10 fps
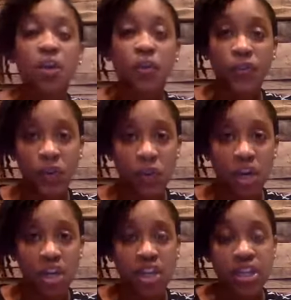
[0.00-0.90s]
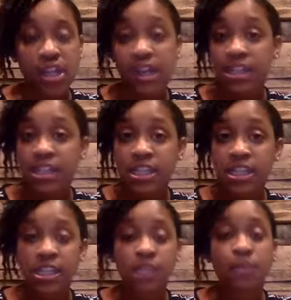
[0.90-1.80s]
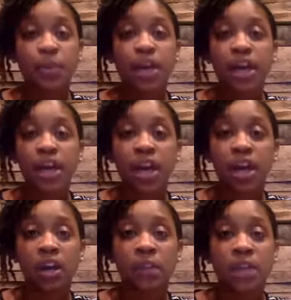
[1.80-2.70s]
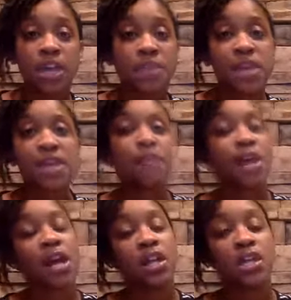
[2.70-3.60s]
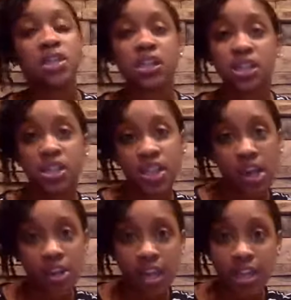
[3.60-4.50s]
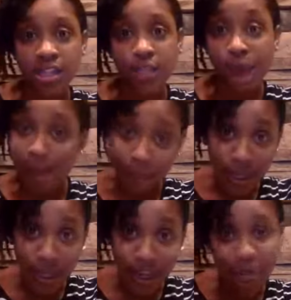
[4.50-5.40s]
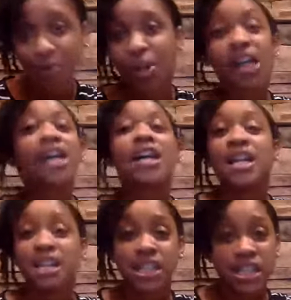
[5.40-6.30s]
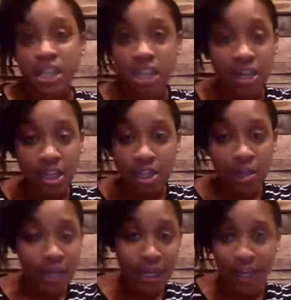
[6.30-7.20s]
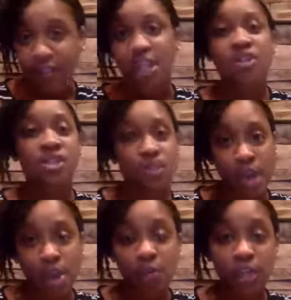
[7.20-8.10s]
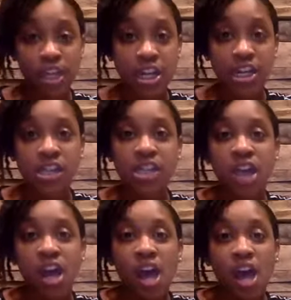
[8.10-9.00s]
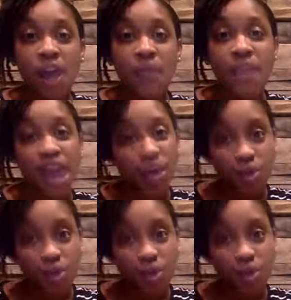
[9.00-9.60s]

for the license, but keep that in mind. Is this a song that's popping, or is this a song that nobody even cares about? Because that will